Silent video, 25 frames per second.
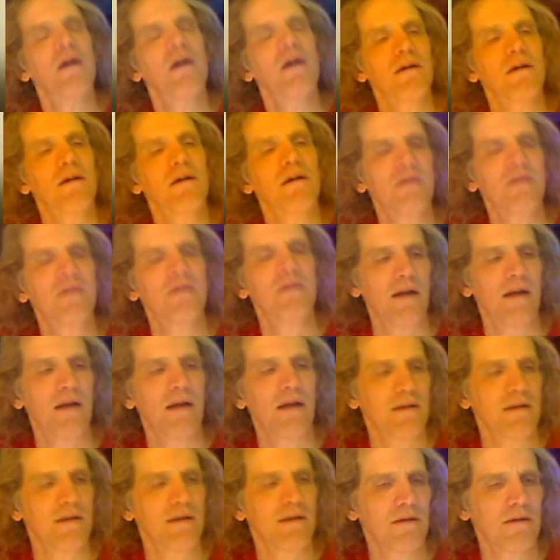
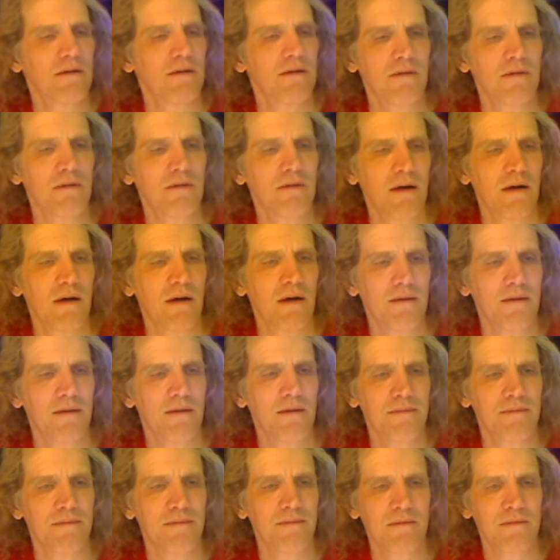Alright, so
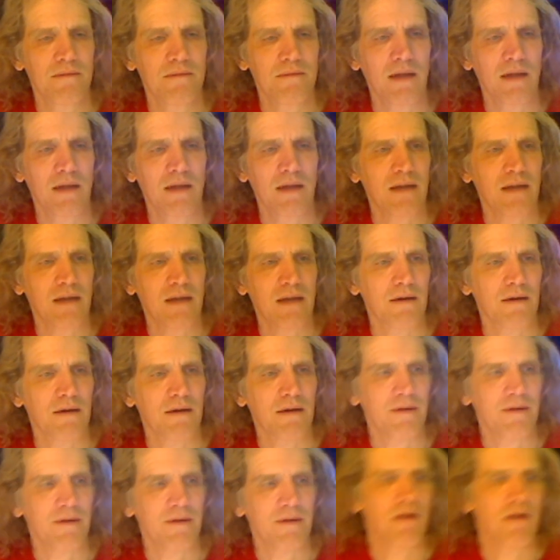um, not exactly
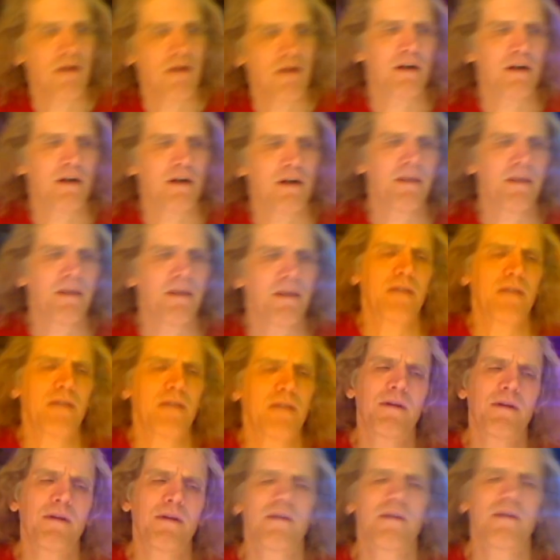the video I wanted to make,
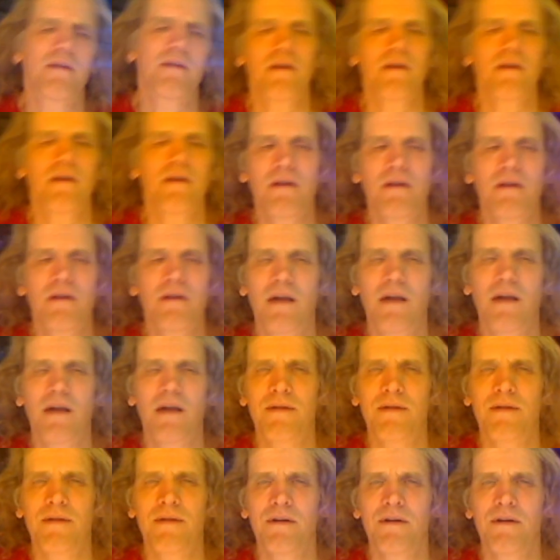but uh, it'll
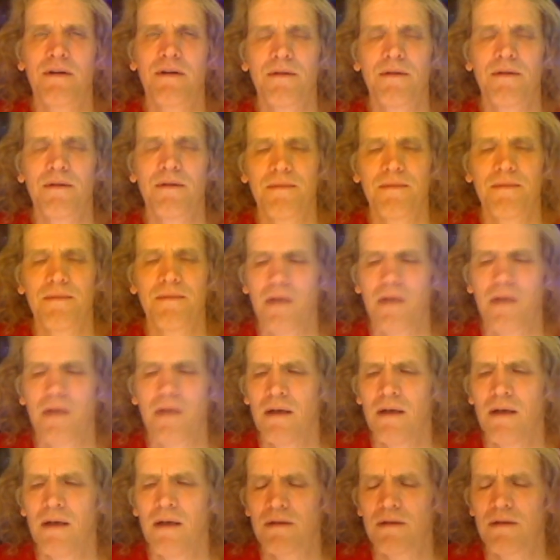have to do.
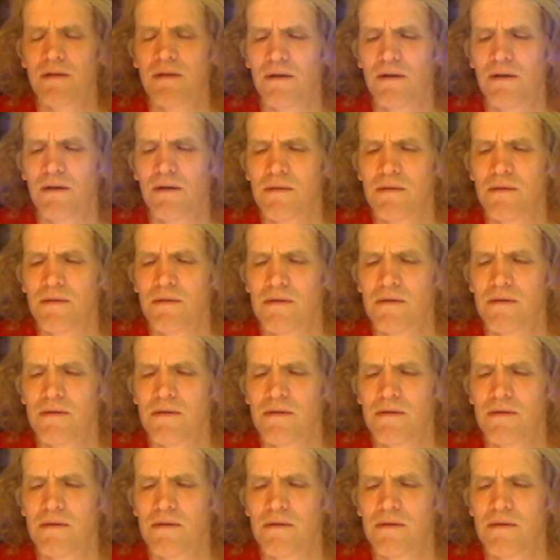So,